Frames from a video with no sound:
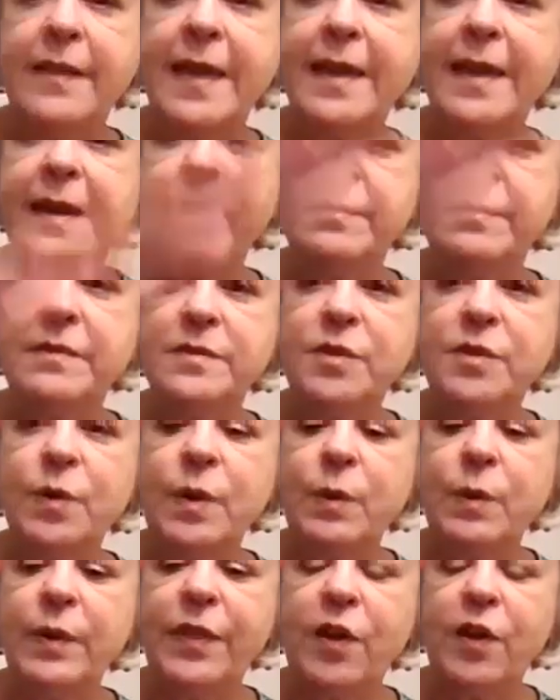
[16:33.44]
they can do
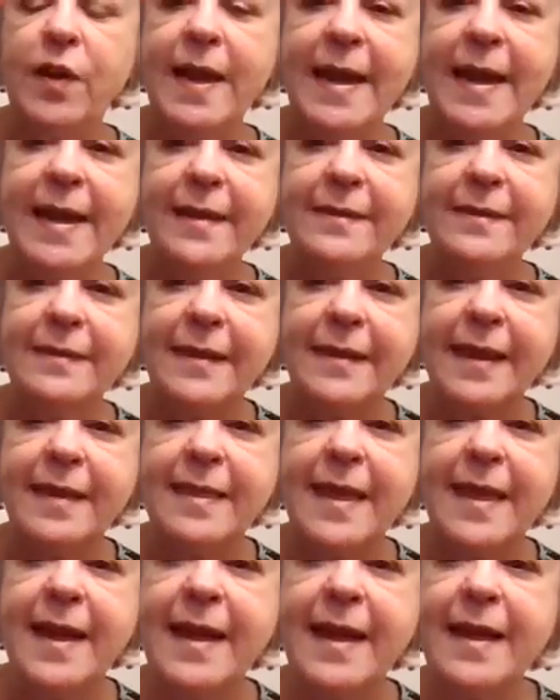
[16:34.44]
it with their hands like
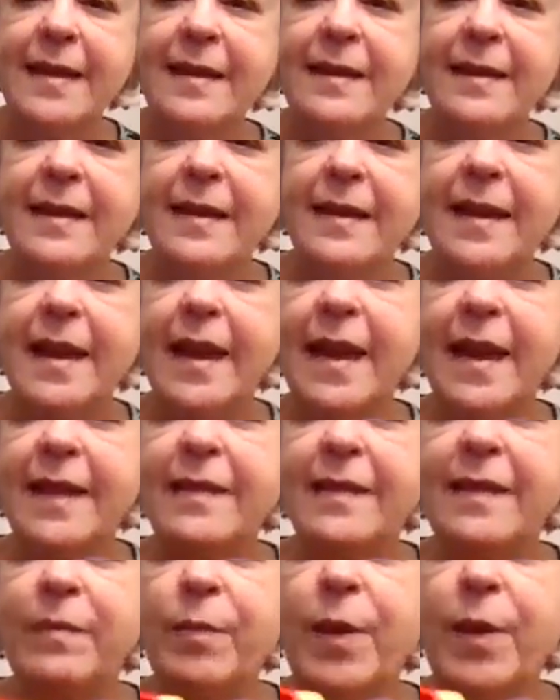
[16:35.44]
that.
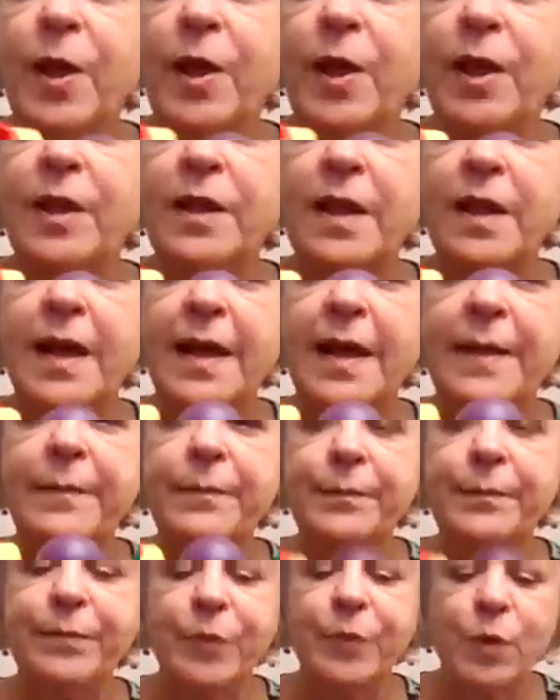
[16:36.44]
And the ball, um,
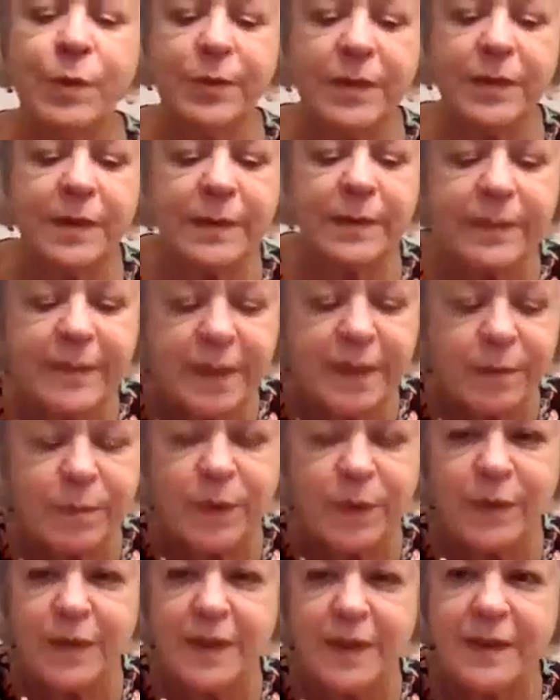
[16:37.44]
oops, didn't
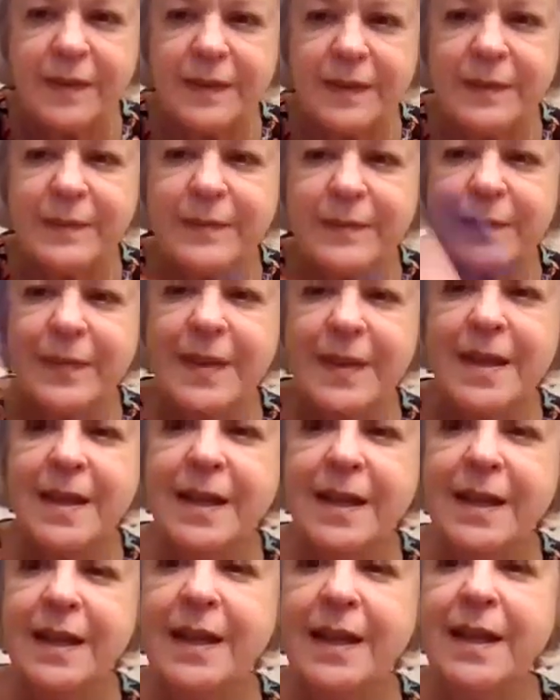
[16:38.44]
move this.
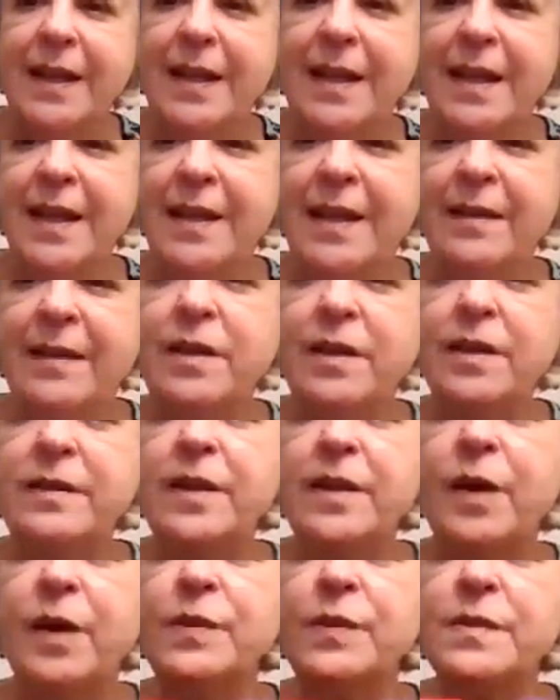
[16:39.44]
It
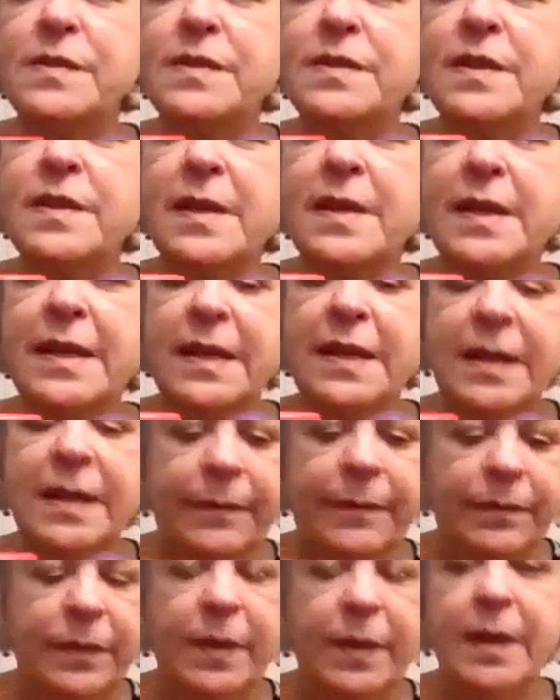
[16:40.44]
goes,
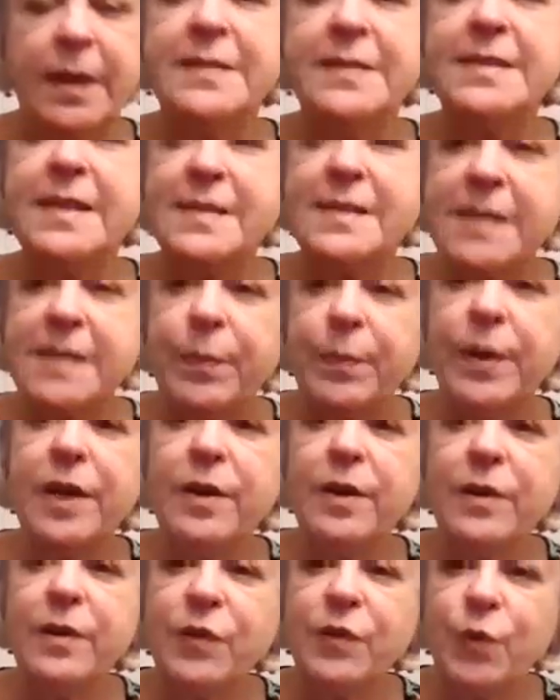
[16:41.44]

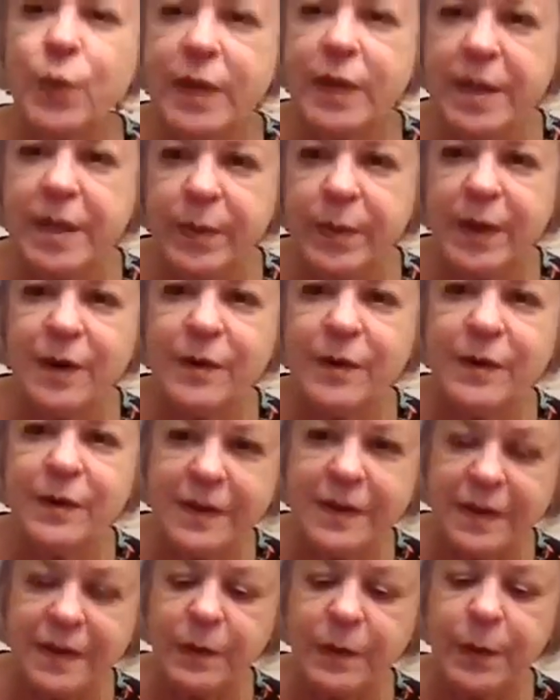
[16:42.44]
disappears, reappears,
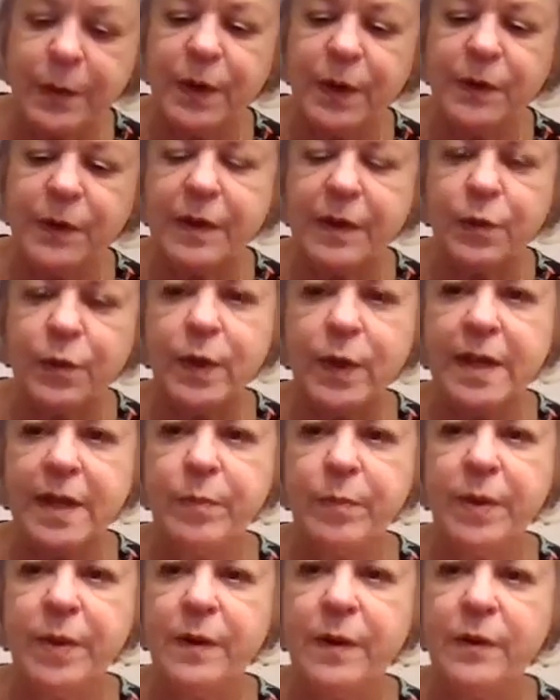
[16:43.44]
disappears, and
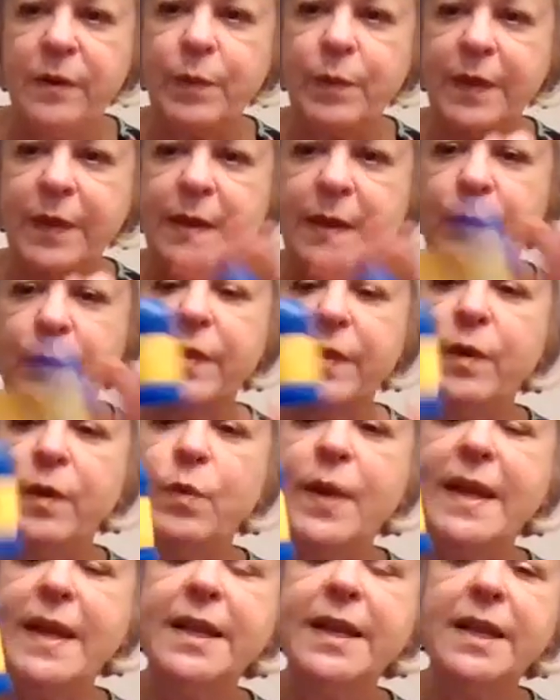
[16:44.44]
reappears. But then when they're
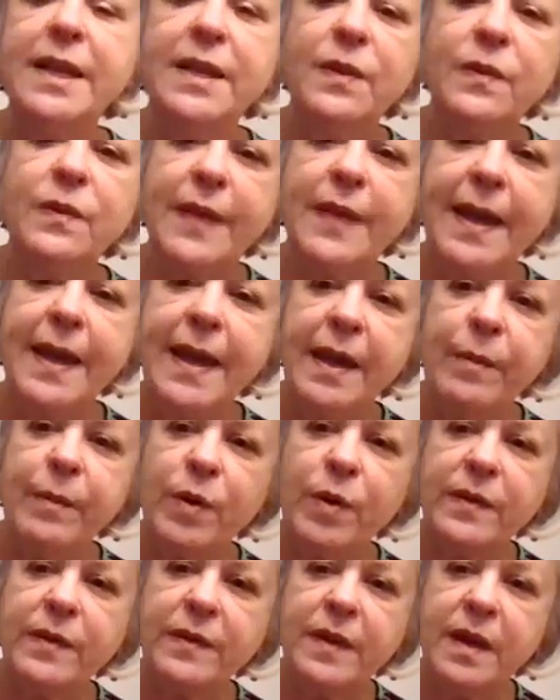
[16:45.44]
ready to use the
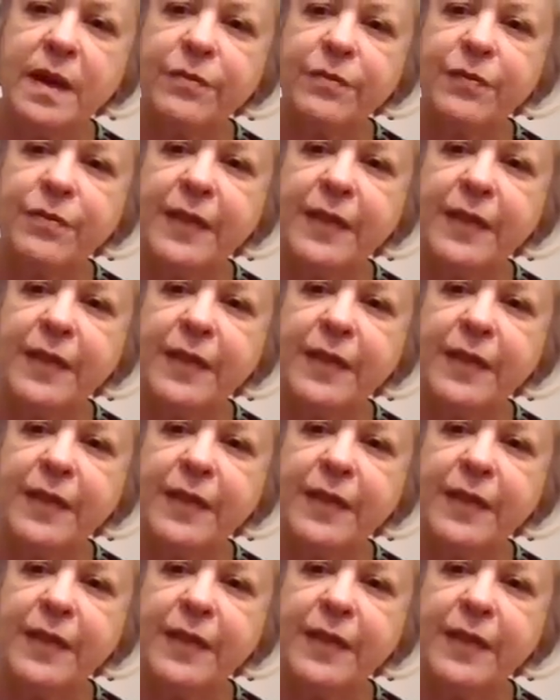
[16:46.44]
hammer, it's got a